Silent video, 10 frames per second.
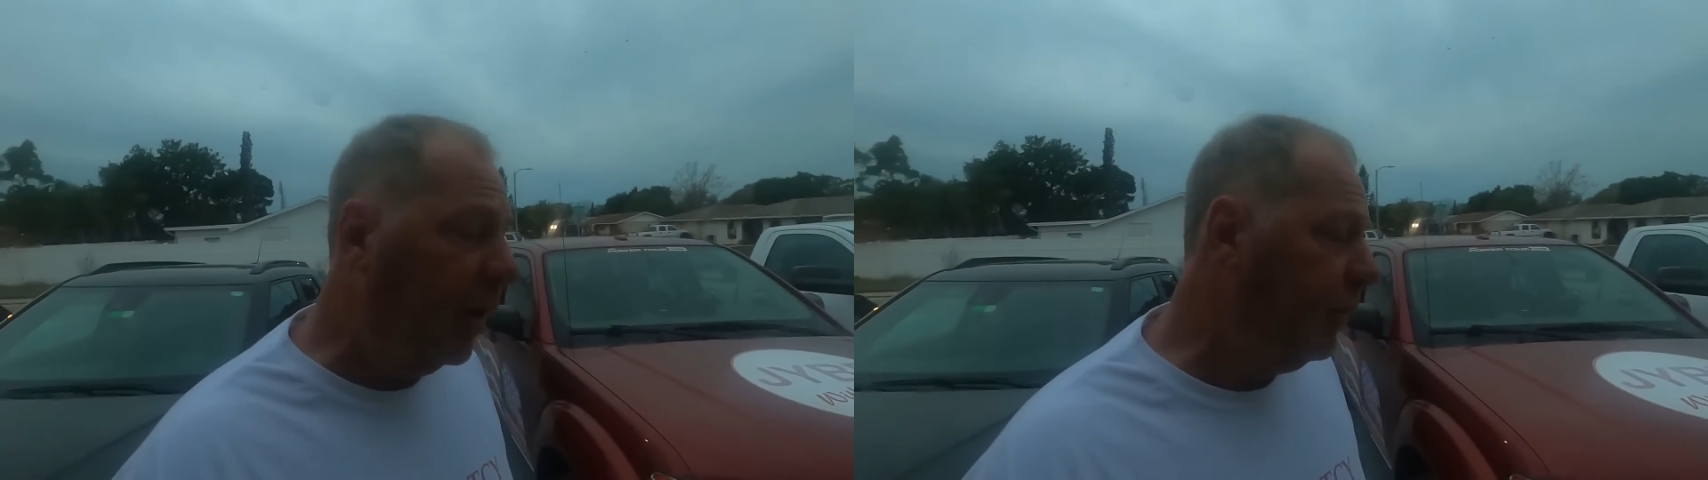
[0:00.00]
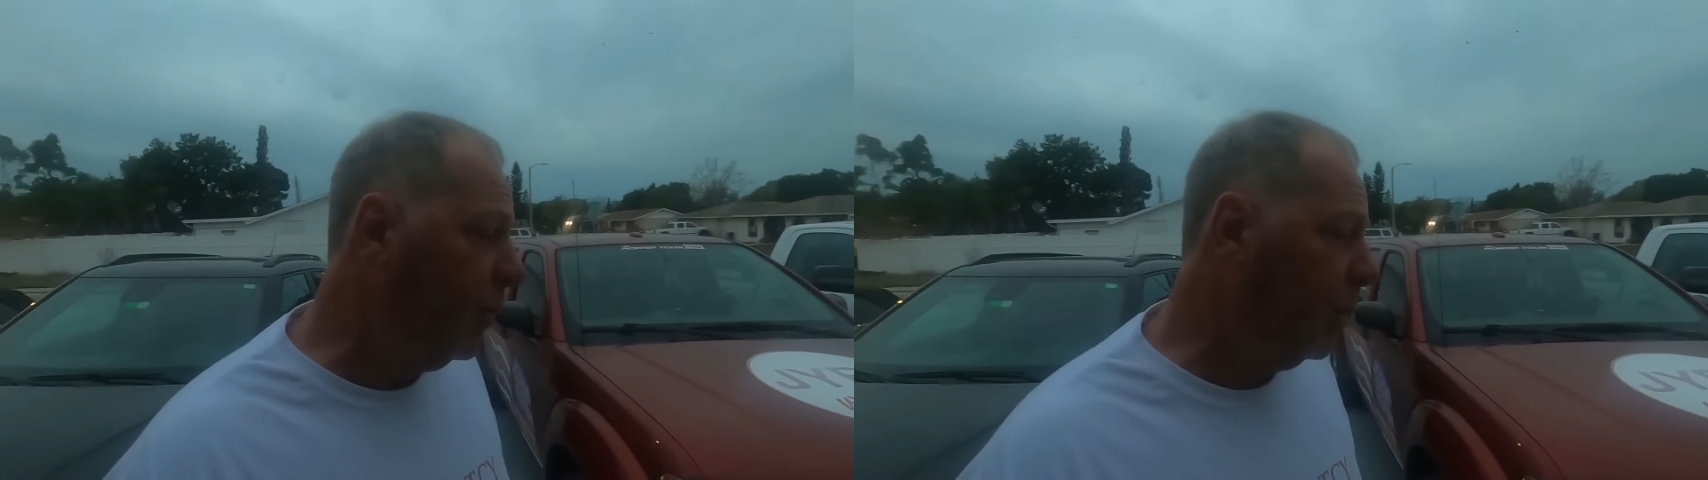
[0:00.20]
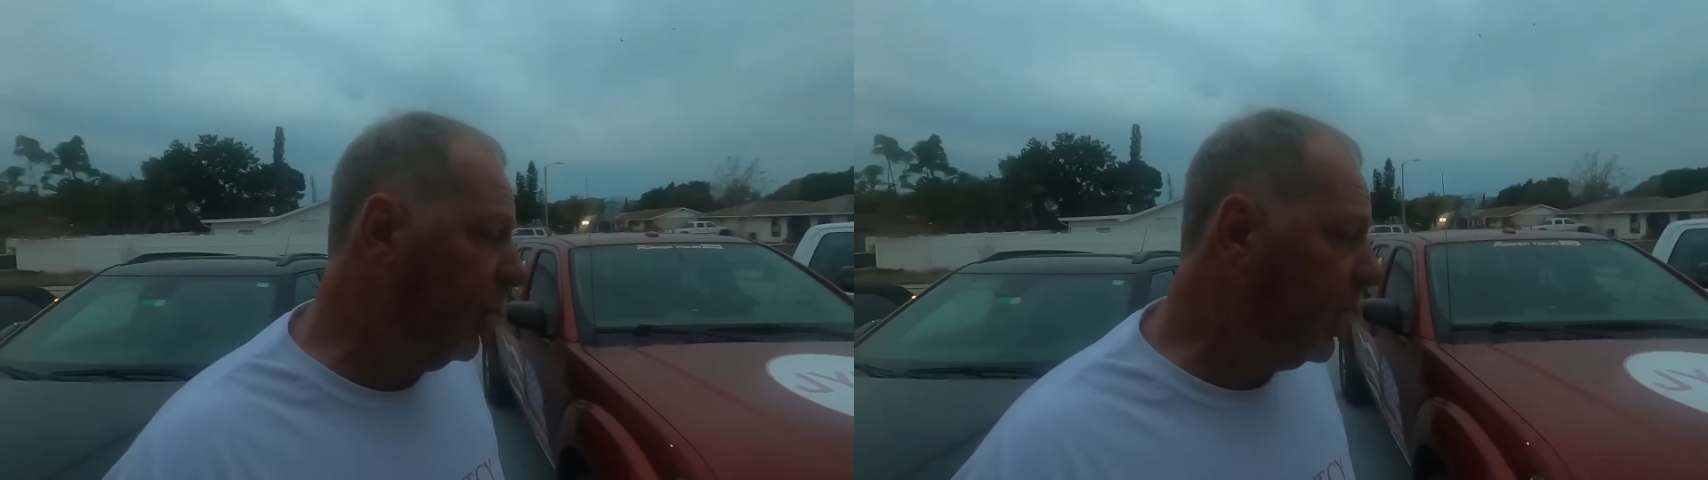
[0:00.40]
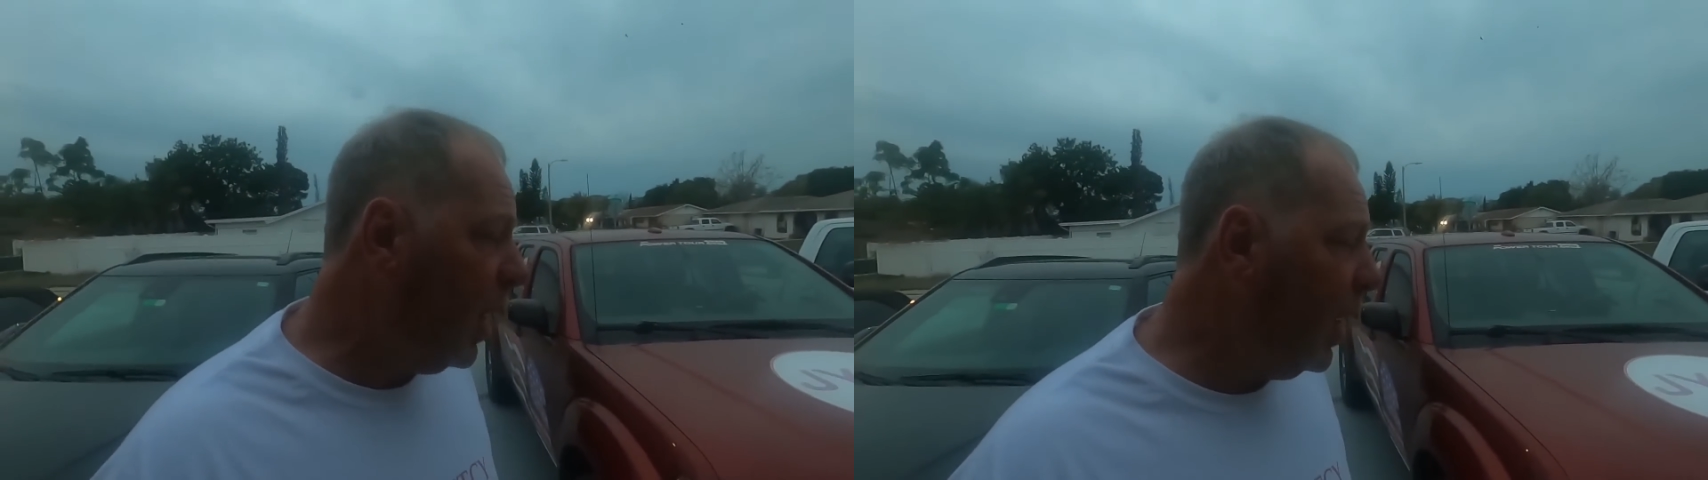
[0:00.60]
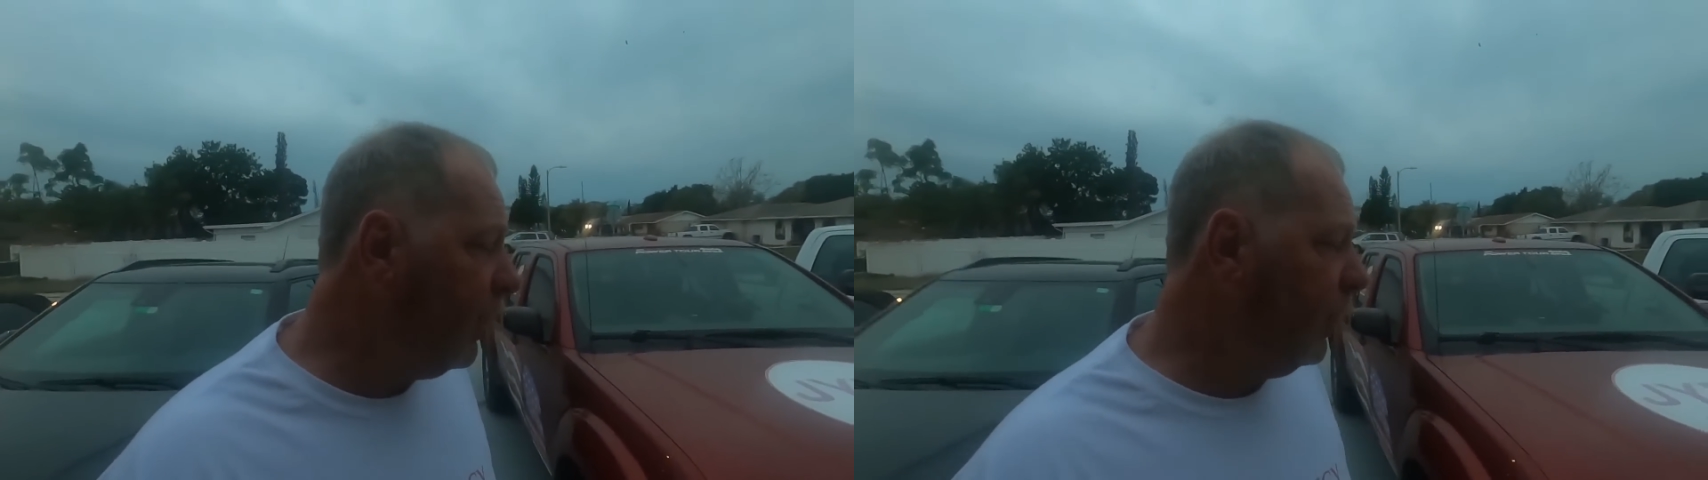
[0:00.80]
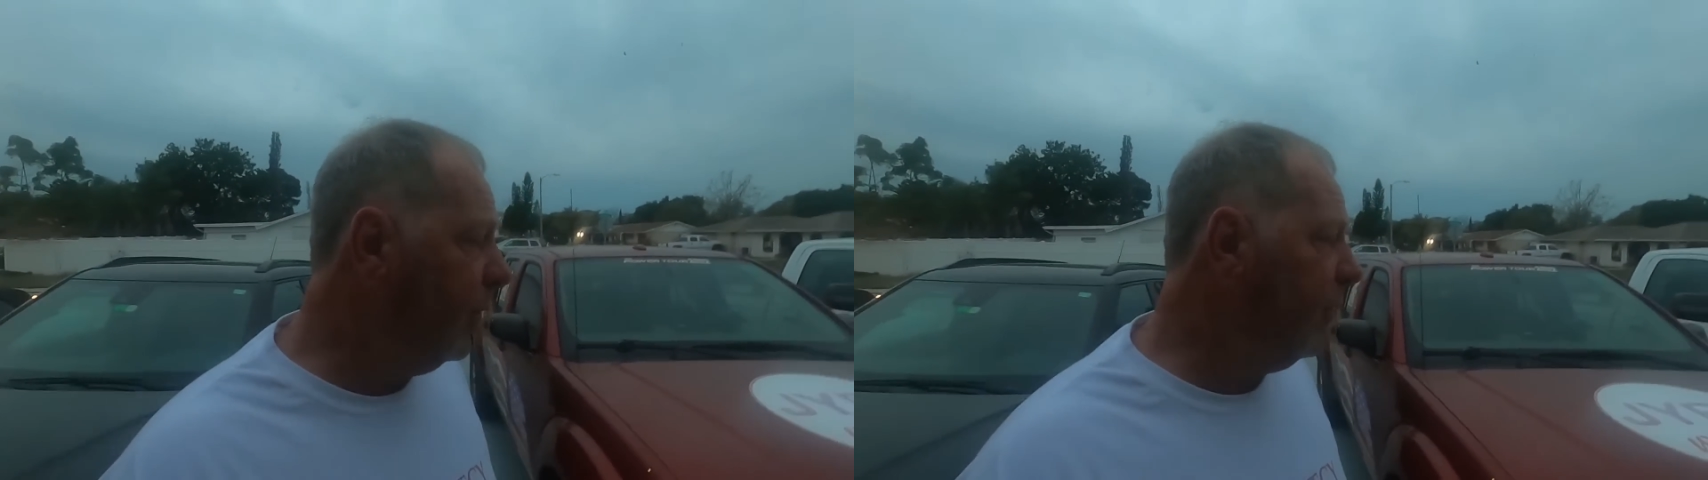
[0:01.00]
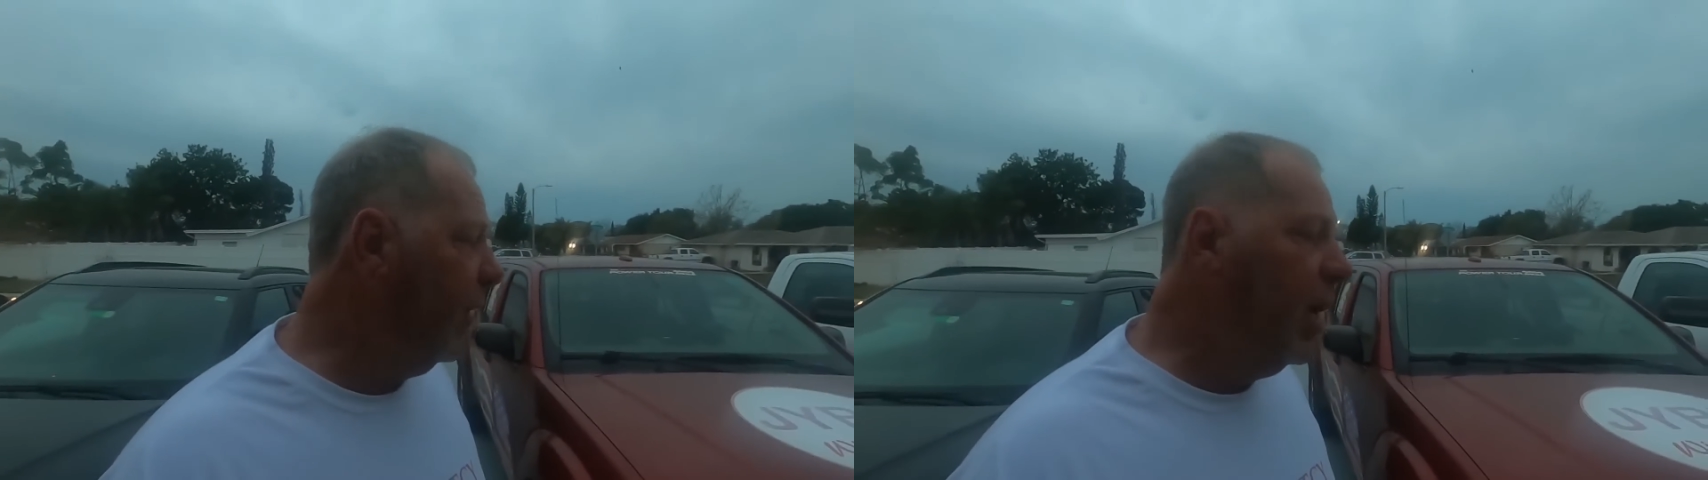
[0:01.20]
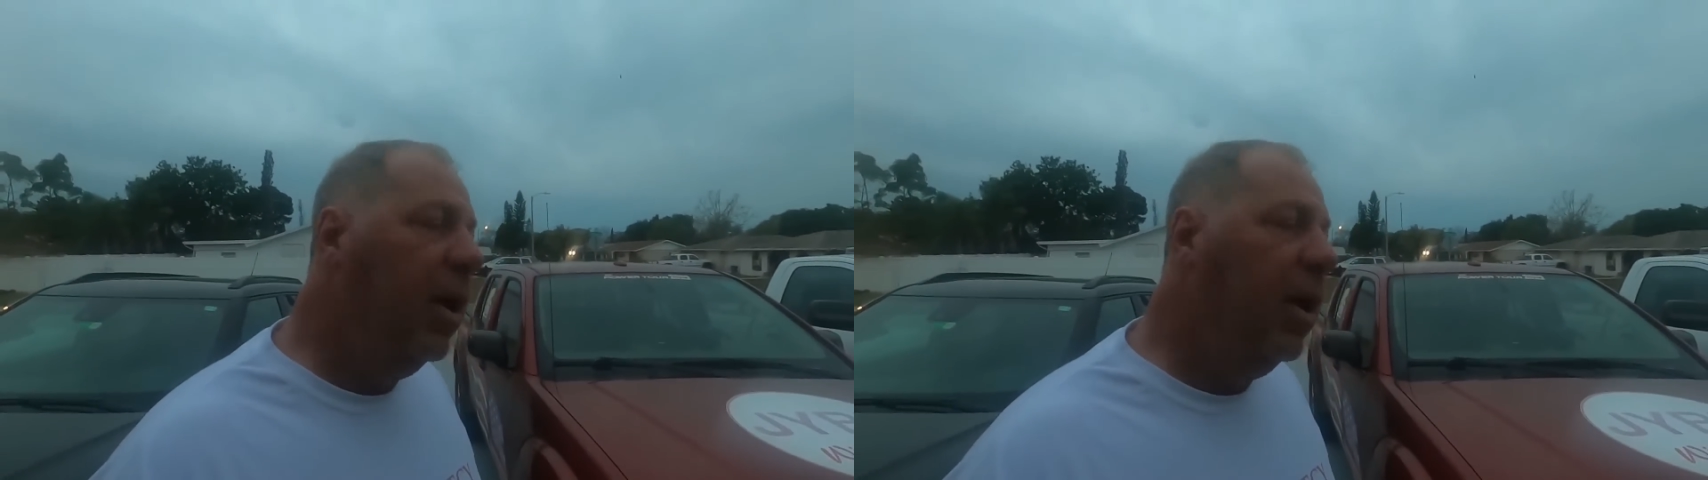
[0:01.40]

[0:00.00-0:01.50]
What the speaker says: I've toured with concerts.